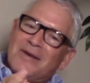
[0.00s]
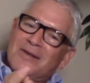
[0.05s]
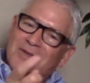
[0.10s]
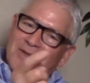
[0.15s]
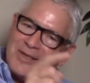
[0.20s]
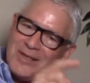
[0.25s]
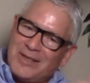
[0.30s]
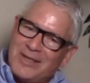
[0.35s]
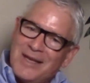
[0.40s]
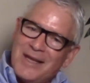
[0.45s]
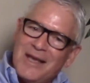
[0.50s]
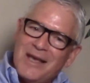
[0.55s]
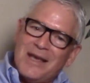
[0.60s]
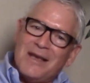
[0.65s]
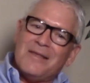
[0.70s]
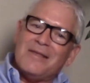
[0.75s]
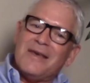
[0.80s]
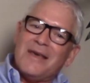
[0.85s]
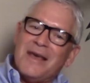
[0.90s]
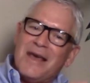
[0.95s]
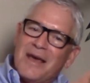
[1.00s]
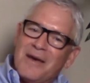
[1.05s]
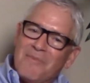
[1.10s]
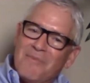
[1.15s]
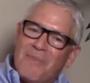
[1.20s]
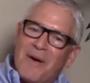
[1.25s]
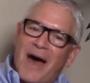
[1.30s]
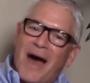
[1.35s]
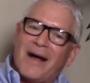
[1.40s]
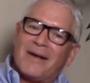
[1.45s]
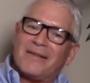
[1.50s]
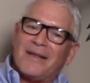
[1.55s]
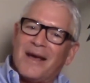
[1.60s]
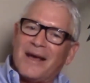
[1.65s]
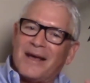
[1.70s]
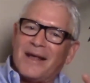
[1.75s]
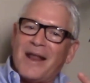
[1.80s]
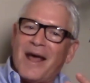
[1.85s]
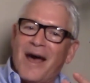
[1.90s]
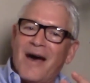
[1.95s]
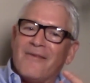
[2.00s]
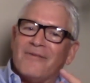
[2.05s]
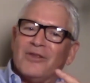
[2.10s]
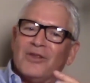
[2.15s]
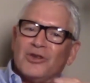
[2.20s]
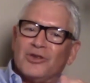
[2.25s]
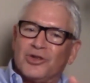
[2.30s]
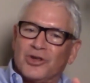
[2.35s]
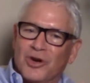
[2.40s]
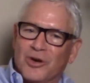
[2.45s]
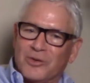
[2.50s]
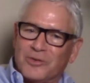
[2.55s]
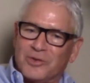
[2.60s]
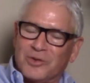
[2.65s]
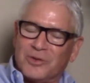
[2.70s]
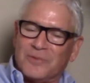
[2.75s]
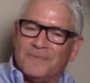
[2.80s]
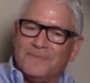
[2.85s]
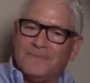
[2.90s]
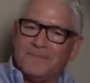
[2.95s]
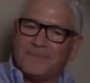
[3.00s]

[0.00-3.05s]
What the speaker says: see the impact they can have in the church.